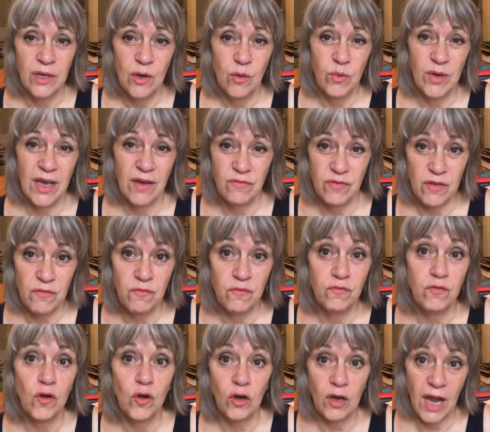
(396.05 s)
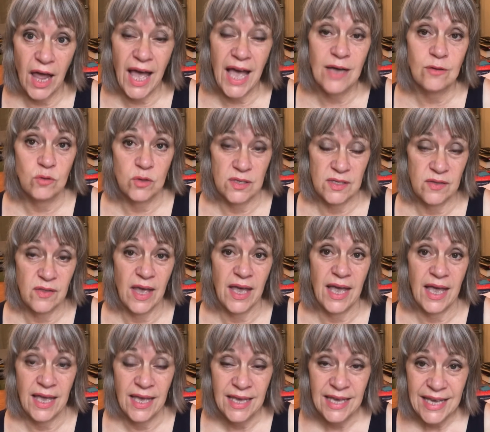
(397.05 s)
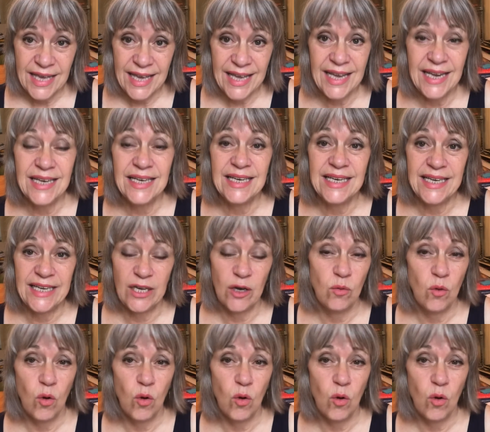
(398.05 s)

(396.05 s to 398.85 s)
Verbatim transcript: we have the full house there in Leo.